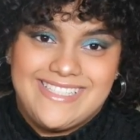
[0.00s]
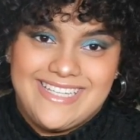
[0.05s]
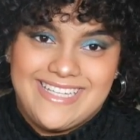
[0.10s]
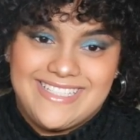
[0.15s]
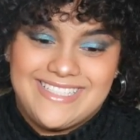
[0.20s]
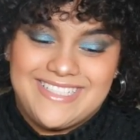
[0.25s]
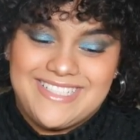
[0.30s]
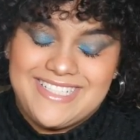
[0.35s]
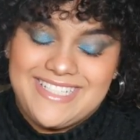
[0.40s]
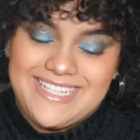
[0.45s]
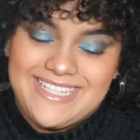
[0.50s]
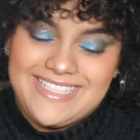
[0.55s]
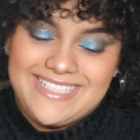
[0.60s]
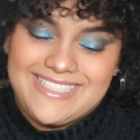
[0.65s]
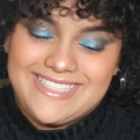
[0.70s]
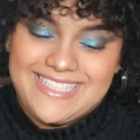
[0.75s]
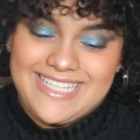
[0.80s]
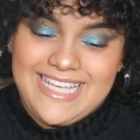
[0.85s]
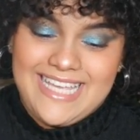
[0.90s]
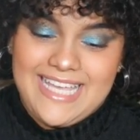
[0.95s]
Zangie Does
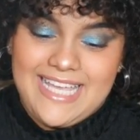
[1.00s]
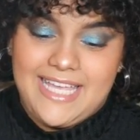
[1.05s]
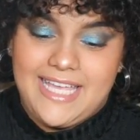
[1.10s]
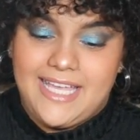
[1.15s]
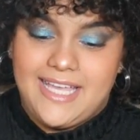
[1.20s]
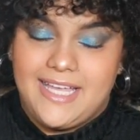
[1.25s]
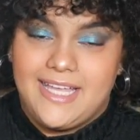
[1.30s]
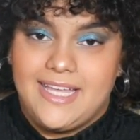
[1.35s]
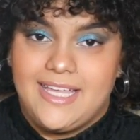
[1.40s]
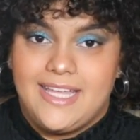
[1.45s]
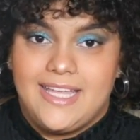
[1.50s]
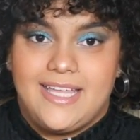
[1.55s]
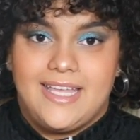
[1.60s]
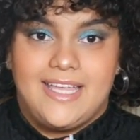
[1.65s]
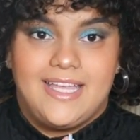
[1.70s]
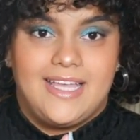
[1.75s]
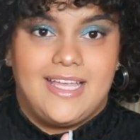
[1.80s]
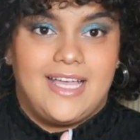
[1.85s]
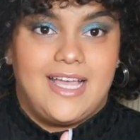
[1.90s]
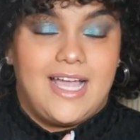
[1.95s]
Tea.
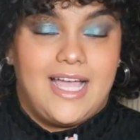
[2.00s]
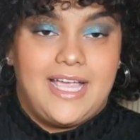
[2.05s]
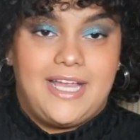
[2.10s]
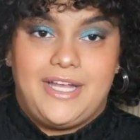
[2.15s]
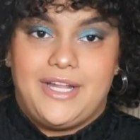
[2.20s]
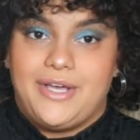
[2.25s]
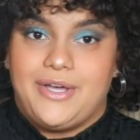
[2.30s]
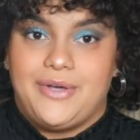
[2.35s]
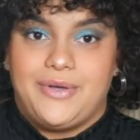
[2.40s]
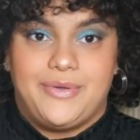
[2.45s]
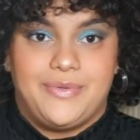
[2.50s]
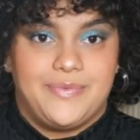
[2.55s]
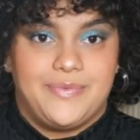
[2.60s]
I know.